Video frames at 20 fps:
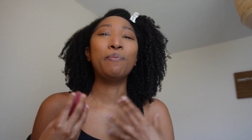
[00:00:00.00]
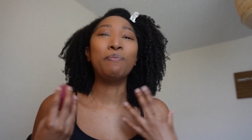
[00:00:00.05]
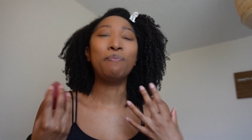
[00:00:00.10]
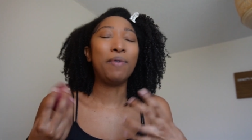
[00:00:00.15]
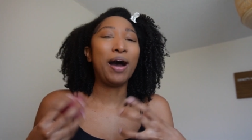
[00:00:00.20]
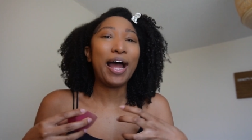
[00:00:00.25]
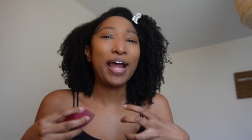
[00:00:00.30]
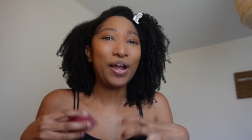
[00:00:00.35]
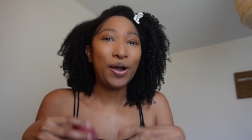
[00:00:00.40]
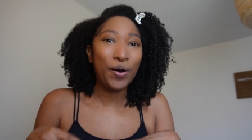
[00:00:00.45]

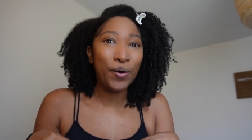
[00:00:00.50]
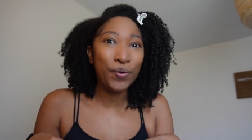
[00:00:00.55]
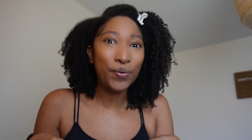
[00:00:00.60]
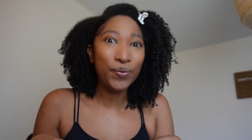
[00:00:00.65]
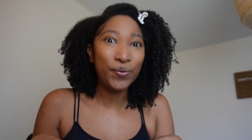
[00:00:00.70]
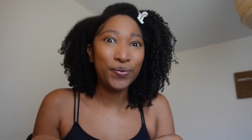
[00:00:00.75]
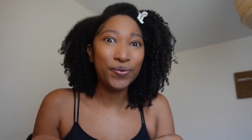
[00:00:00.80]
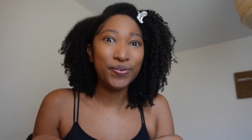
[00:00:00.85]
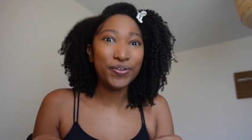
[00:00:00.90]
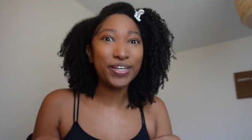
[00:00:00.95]
my
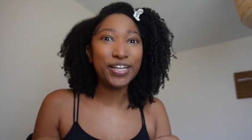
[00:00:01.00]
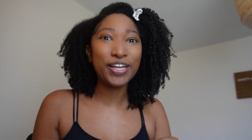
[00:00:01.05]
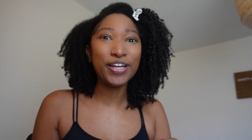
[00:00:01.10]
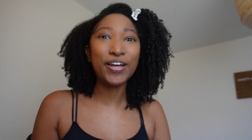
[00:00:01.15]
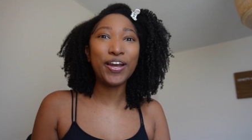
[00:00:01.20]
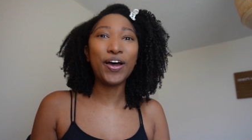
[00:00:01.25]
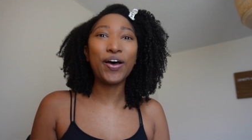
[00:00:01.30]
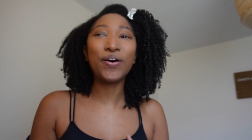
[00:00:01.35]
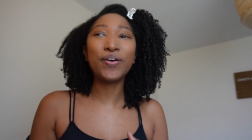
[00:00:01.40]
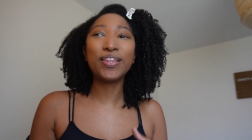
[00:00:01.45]
own you
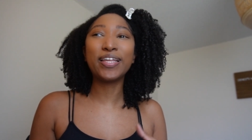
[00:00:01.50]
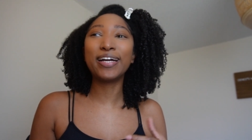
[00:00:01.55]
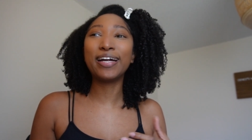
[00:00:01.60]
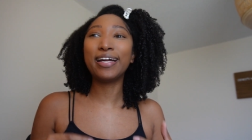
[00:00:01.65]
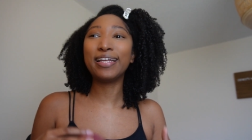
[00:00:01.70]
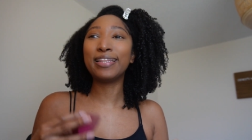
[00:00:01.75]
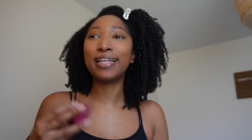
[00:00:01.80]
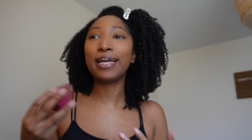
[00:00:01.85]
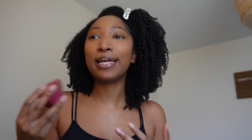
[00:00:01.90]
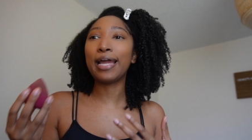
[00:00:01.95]
know
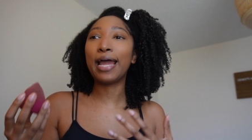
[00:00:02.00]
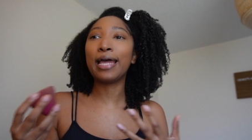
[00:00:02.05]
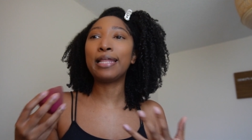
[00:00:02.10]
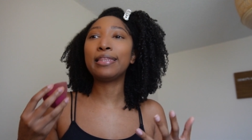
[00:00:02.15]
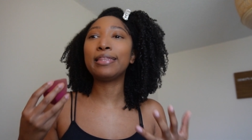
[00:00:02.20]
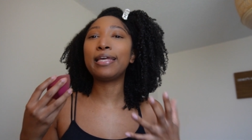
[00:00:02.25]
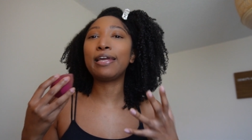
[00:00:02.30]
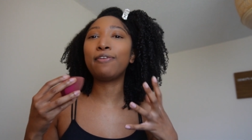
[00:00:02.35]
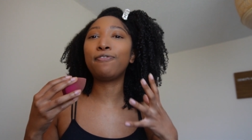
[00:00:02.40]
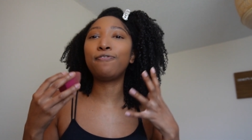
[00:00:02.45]
they're they
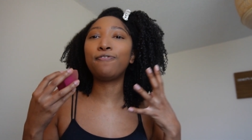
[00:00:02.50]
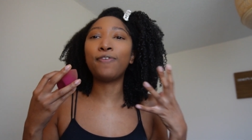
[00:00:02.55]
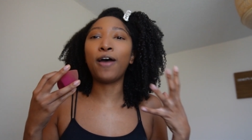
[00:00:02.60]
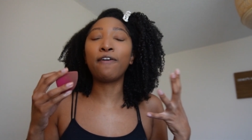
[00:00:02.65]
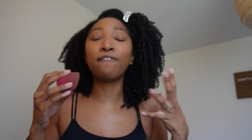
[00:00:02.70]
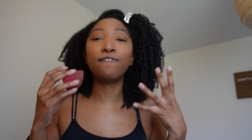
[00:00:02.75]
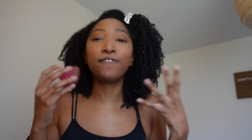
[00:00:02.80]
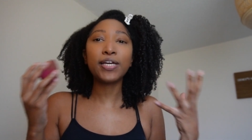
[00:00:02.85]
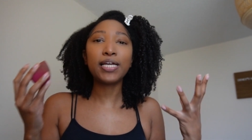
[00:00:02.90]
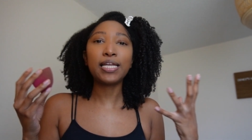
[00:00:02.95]
and they
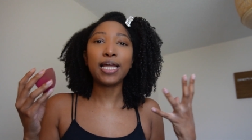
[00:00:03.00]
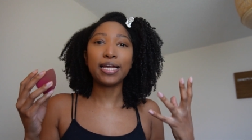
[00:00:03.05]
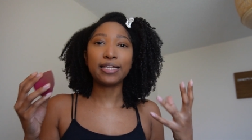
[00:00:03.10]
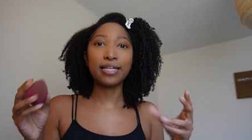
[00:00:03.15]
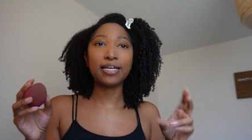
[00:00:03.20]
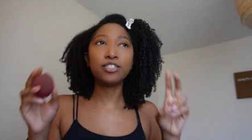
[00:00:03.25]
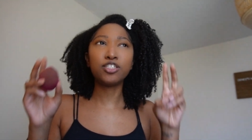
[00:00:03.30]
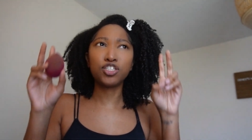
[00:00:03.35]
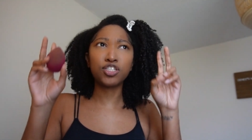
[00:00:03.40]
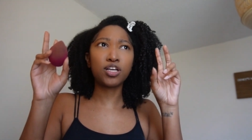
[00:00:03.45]
i feel like
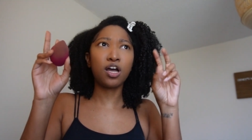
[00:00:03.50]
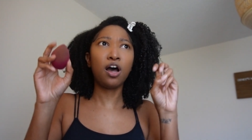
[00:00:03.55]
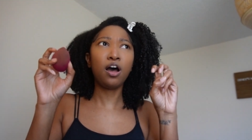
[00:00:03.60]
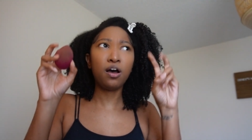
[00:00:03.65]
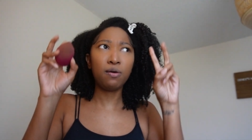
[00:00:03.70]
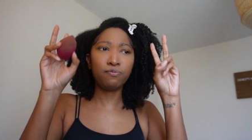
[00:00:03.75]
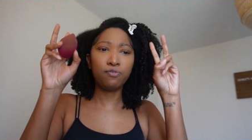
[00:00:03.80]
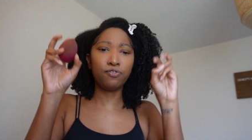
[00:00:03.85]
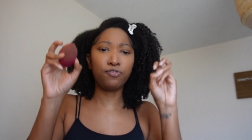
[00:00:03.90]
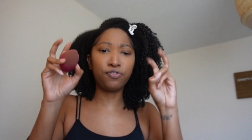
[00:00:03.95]
they just
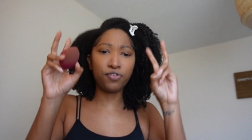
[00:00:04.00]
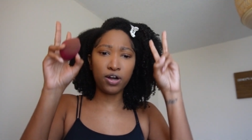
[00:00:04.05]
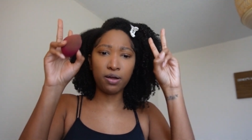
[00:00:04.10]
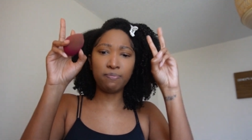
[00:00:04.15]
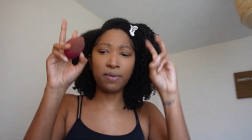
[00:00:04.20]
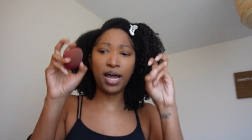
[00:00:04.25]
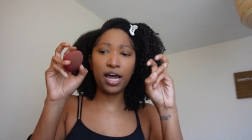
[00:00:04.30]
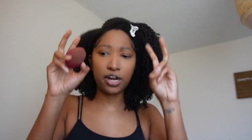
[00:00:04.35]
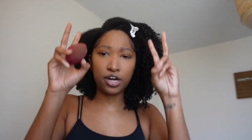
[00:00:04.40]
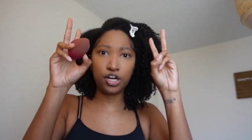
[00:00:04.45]
come
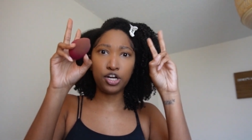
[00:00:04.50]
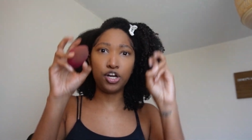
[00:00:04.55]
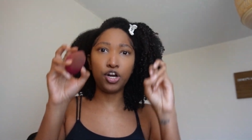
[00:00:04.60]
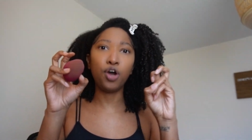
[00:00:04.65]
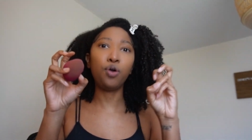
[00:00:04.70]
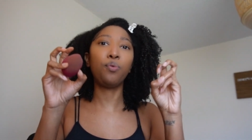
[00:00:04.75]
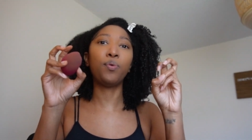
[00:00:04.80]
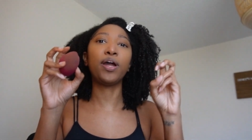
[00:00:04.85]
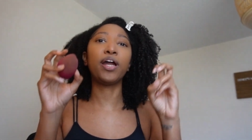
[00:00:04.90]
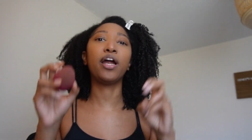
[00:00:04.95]
from out of
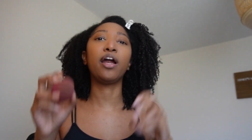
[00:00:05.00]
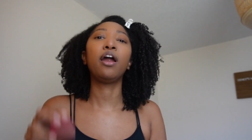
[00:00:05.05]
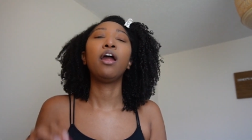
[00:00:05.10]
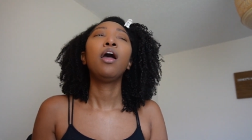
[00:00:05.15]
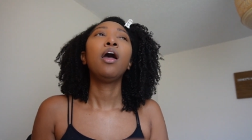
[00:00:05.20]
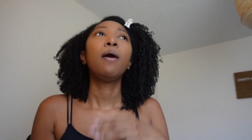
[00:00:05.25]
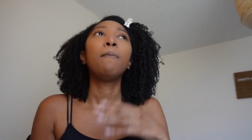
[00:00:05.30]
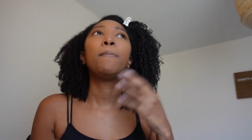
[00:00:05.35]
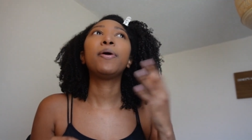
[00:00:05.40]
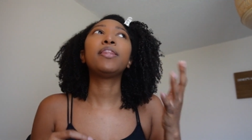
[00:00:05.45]
nowhere
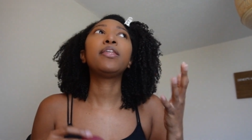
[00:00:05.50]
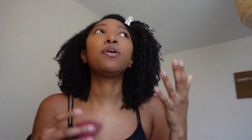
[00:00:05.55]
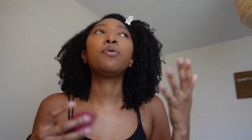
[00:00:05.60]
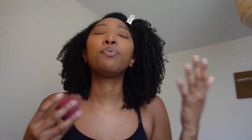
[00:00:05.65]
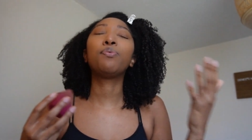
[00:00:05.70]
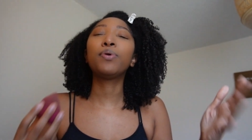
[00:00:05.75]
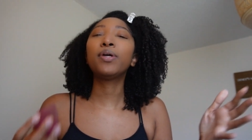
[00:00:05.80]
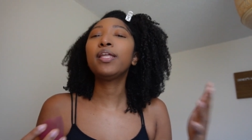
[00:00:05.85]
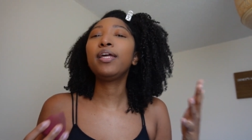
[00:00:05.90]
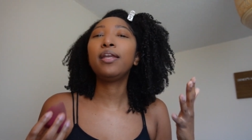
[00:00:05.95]
but they're
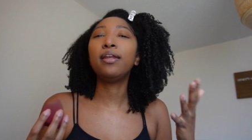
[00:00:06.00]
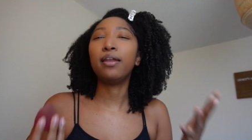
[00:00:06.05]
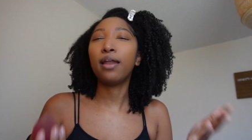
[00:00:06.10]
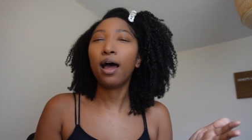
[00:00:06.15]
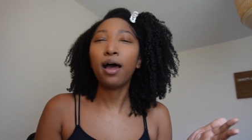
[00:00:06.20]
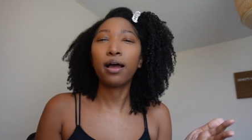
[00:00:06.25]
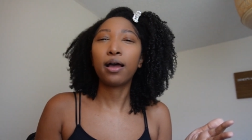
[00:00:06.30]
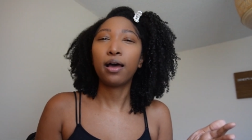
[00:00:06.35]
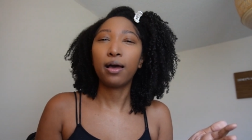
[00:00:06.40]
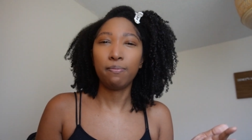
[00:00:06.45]
really
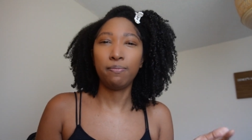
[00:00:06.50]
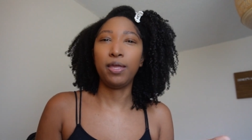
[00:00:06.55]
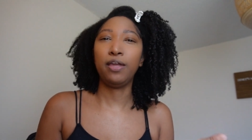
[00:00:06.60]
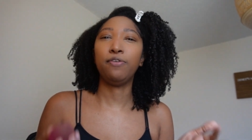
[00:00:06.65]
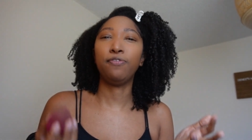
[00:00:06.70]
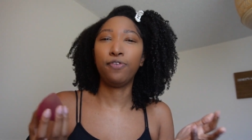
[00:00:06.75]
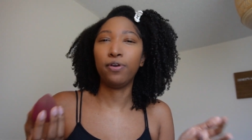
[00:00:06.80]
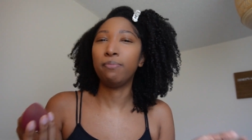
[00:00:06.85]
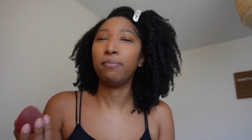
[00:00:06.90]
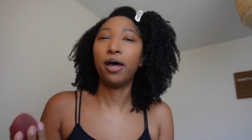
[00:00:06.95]
not coming
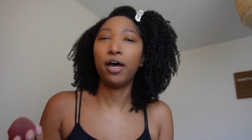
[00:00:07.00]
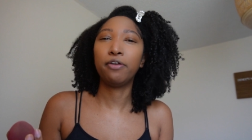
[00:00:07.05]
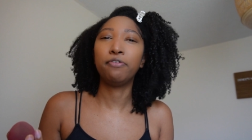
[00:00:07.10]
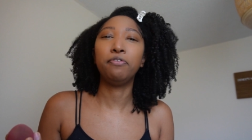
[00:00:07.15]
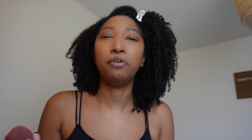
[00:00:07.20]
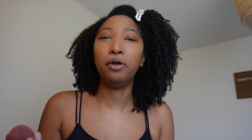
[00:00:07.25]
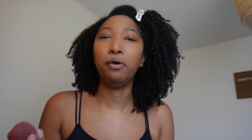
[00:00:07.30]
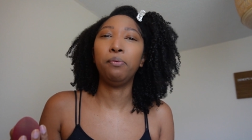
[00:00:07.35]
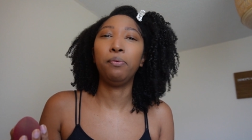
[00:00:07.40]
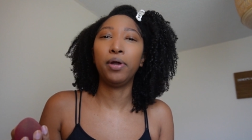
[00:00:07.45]
from out of
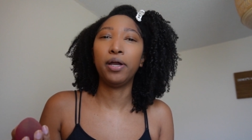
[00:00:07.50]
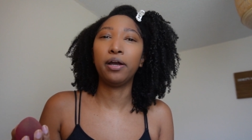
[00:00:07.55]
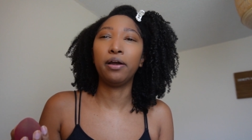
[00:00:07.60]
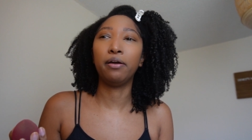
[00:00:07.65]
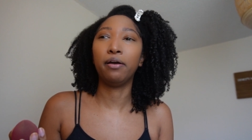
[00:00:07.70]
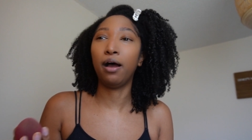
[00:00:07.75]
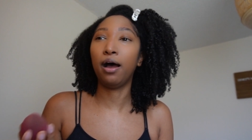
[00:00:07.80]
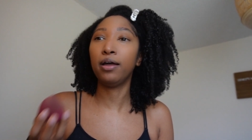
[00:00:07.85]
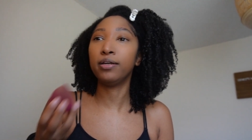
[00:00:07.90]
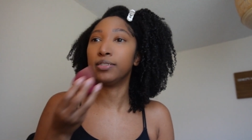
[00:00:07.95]

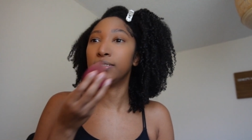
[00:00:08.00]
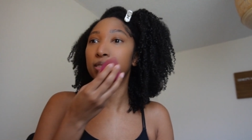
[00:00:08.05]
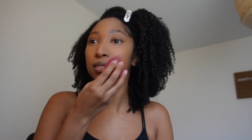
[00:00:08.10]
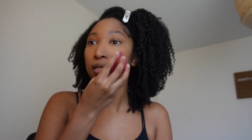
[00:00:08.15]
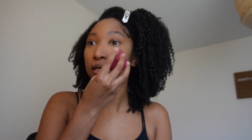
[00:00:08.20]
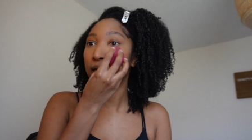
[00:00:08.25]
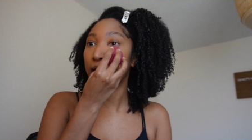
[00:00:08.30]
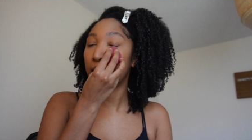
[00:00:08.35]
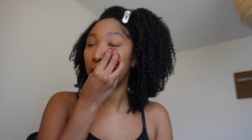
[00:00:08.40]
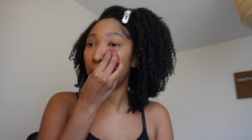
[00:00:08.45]
nowhere
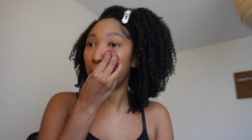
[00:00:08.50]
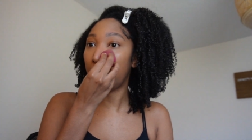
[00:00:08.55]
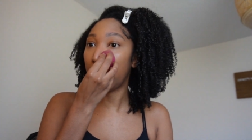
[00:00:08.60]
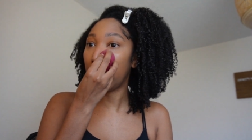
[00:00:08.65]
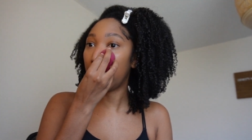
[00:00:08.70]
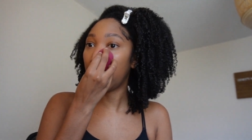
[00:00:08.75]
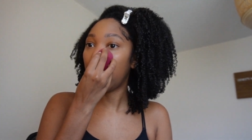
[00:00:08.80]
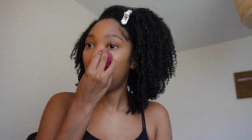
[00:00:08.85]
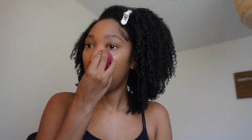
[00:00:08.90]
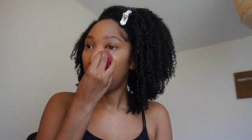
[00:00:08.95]
honestly
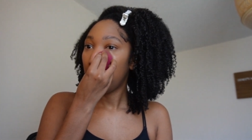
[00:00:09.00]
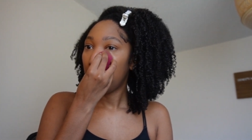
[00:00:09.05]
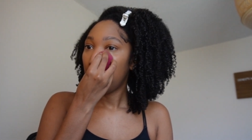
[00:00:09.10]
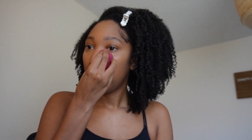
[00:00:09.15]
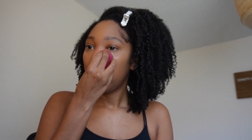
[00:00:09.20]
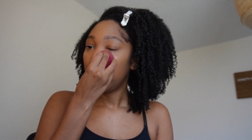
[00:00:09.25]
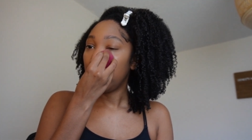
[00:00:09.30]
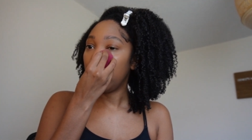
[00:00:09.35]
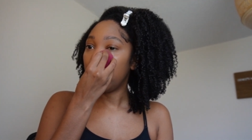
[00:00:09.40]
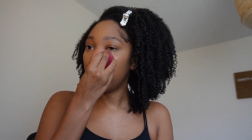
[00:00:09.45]
like
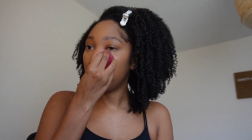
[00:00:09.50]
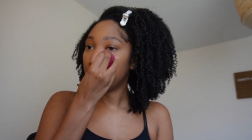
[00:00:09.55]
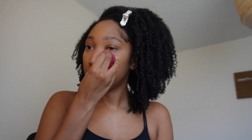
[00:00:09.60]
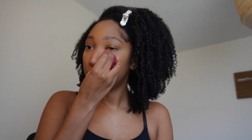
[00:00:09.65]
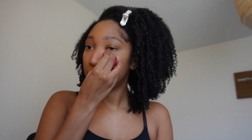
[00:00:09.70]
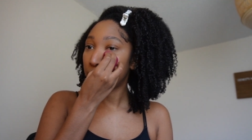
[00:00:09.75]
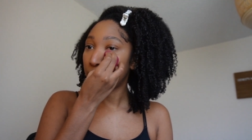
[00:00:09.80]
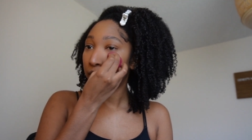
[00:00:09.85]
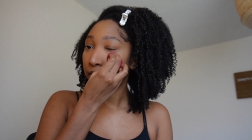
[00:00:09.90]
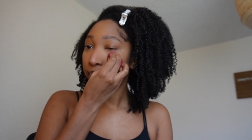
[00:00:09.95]
you know
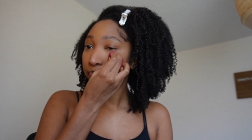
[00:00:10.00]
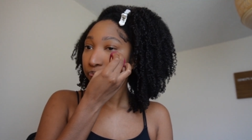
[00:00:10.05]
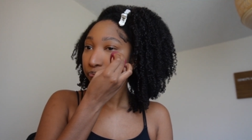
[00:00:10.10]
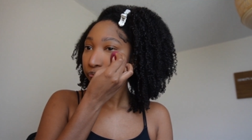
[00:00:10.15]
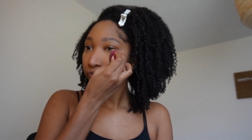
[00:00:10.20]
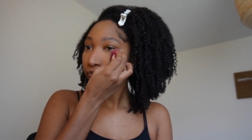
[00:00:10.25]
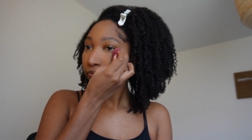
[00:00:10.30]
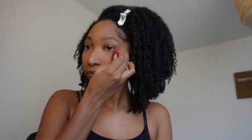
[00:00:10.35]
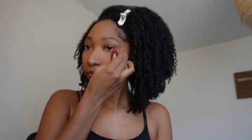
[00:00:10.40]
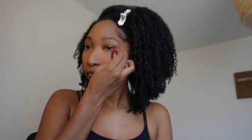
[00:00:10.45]
so
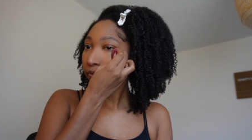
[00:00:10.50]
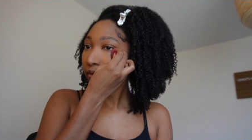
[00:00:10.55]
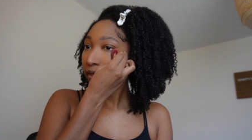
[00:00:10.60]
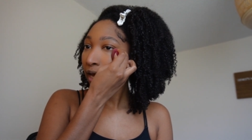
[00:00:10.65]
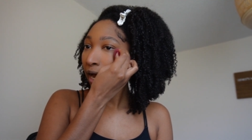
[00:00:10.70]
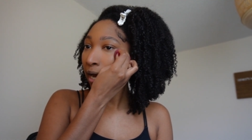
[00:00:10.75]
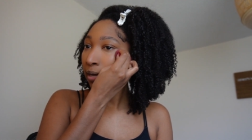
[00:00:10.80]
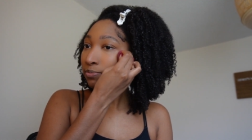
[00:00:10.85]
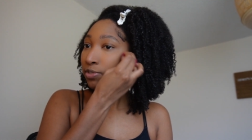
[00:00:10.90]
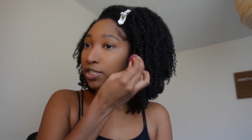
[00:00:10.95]

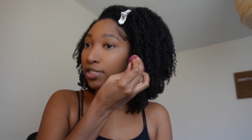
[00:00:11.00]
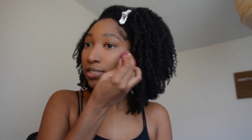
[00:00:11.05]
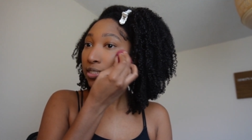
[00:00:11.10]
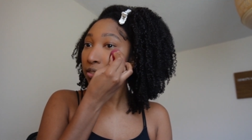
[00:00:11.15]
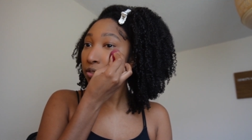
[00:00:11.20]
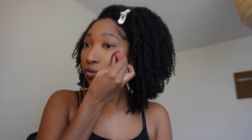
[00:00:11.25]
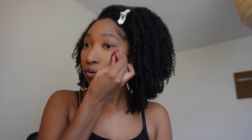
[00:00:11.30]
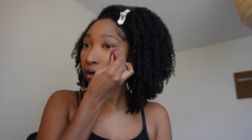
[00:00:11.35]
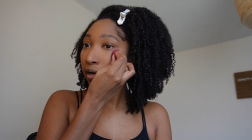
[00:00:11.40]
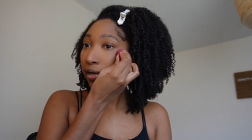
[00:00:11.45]
i'm
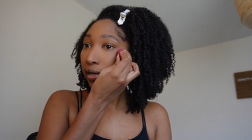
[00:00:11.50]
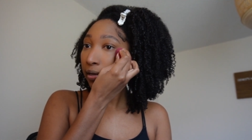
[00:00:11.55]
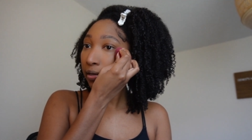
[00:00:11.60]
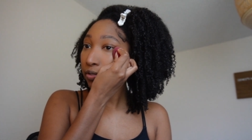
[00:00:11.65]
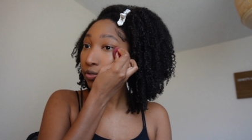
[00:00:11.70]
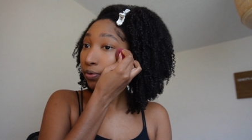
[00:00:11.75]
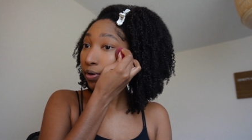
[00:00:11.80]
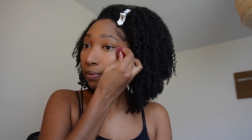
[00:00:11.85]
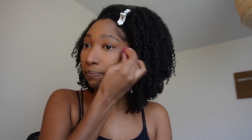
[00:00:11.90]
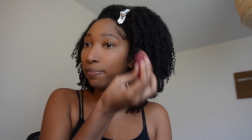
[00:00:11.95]
just doing
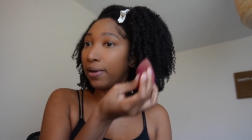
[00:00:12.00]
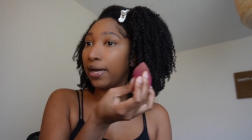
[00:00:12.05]
doing